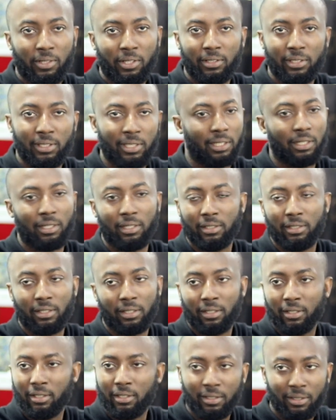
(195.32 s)

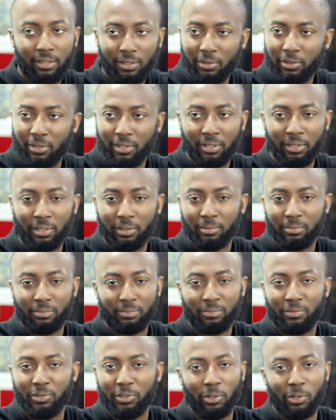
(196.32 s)
Teenager,
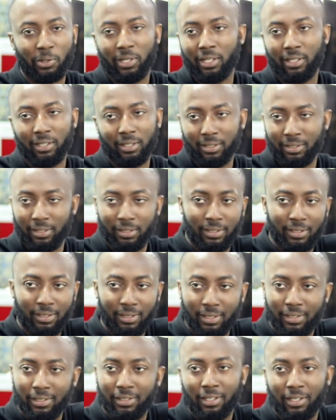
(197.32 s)
younger than the
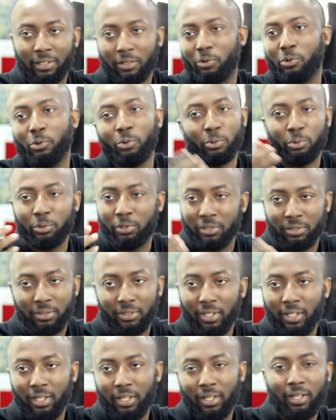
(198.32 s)
teenager, old.
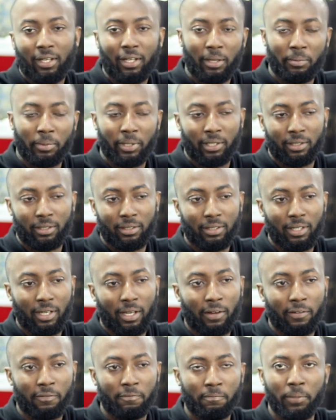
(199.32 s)
I mean,
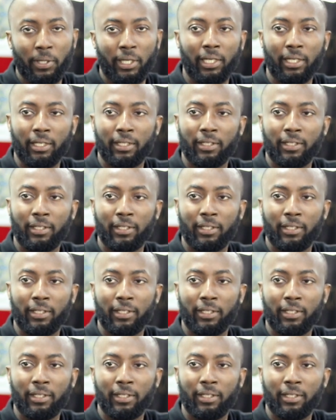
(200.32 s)
I've been in...